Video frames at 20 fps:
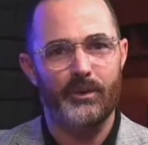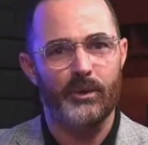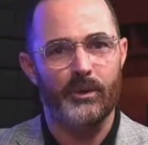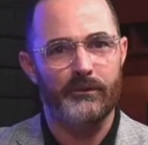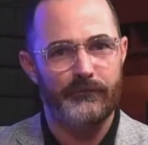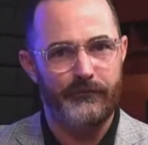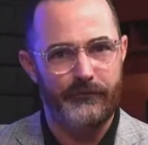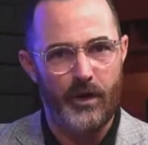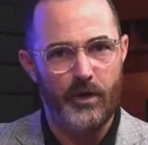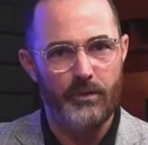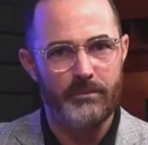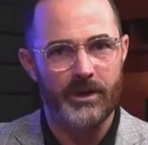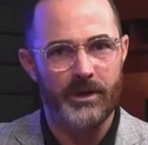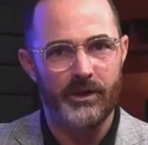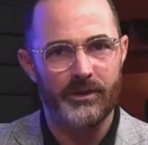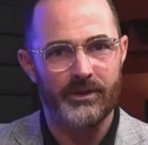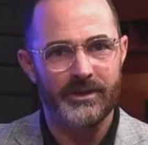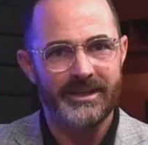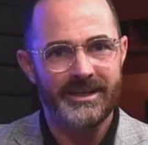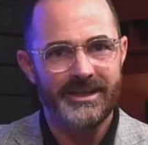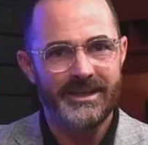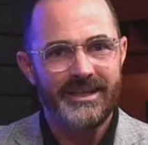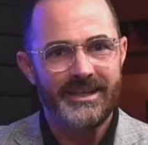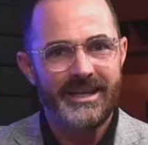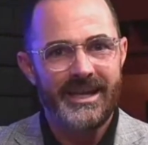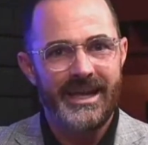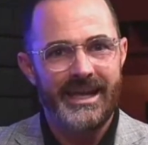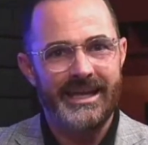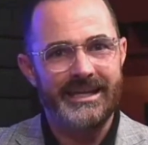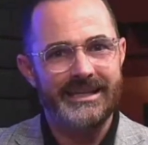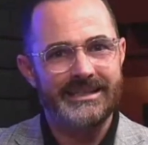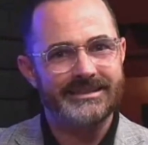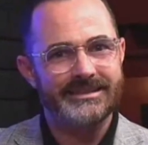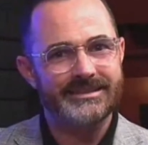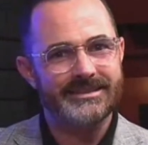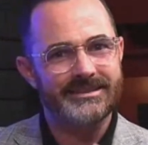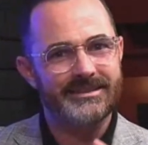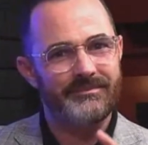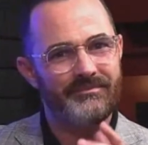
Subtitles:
or FOMO, and it's